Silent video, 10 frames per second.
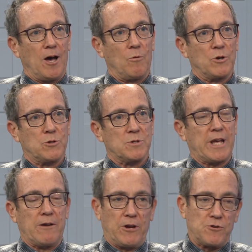which was
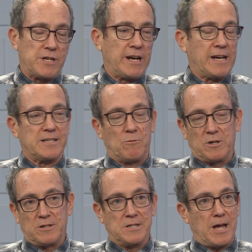kind of interesting. I said, well,
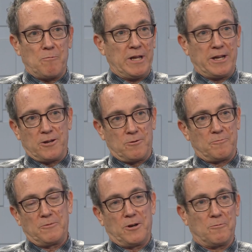does that mean that you're
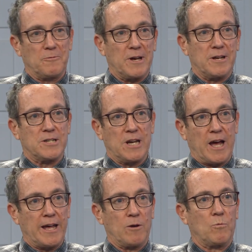
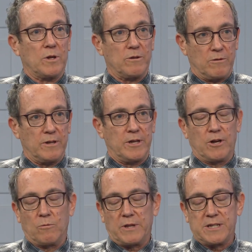denying what
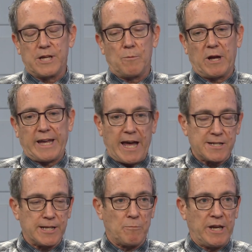they said about
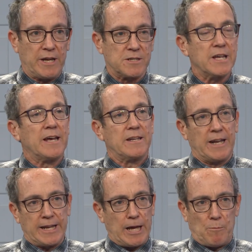canceling meetings? They
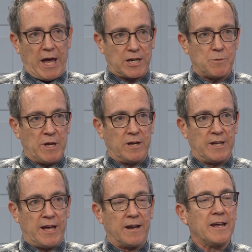didn't get back to me on
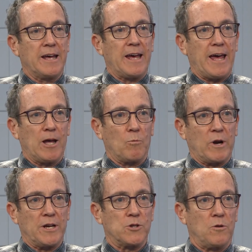that. And when
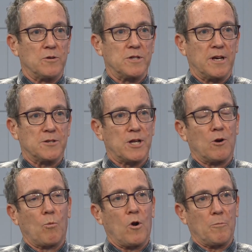I told Senator
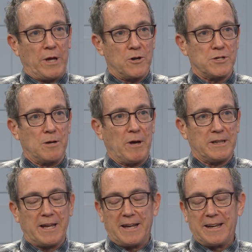Warren Peterson about
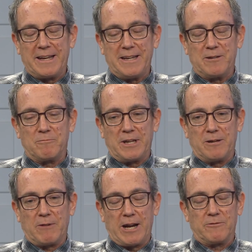that, he
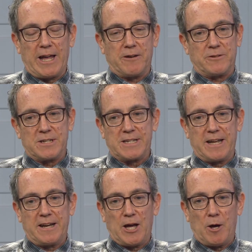kind of laughed and said,